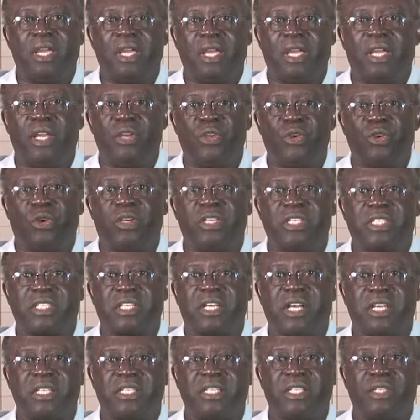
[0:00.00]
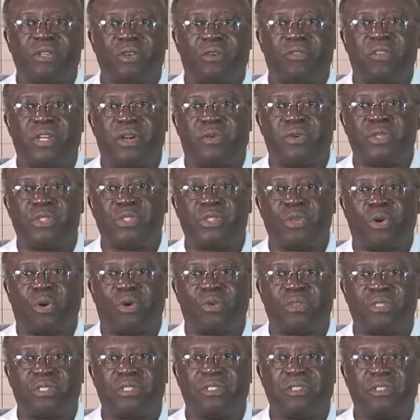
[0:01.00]
In your discussion of the
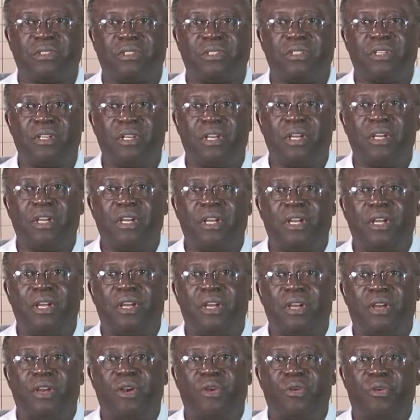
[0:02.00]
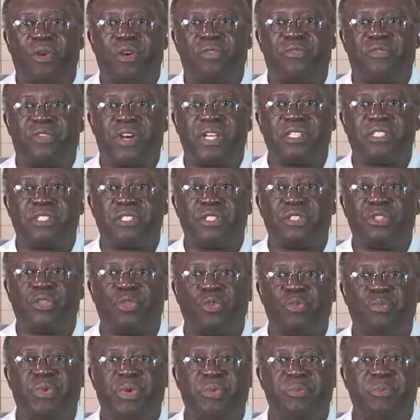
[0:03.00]
results, reference
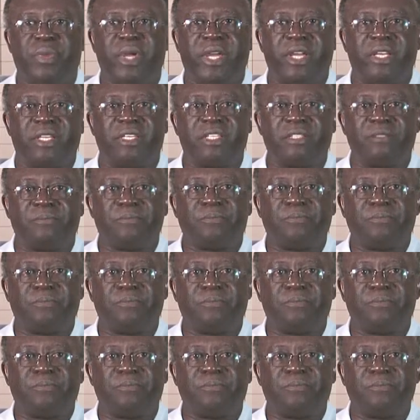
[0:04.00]
should be made